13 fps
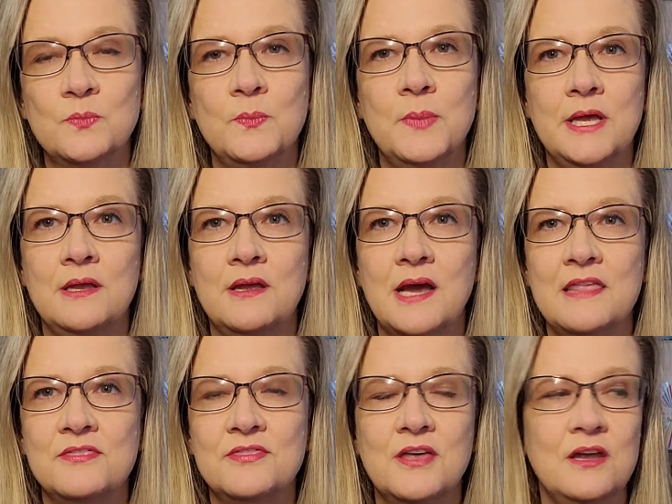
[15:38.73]
But I
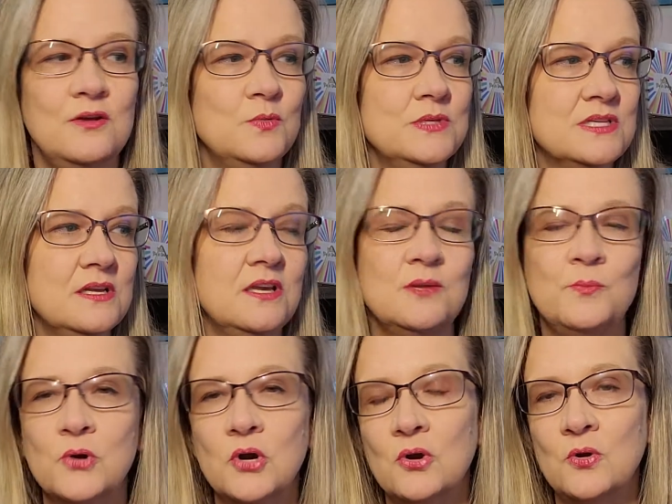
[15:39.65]
thought it was a good
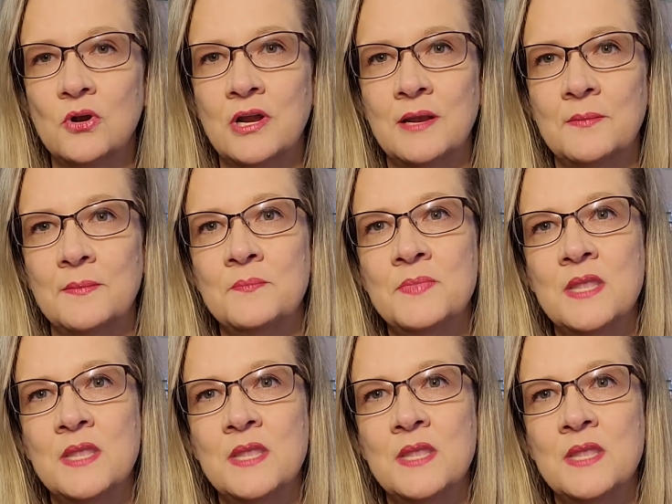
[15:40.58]
program.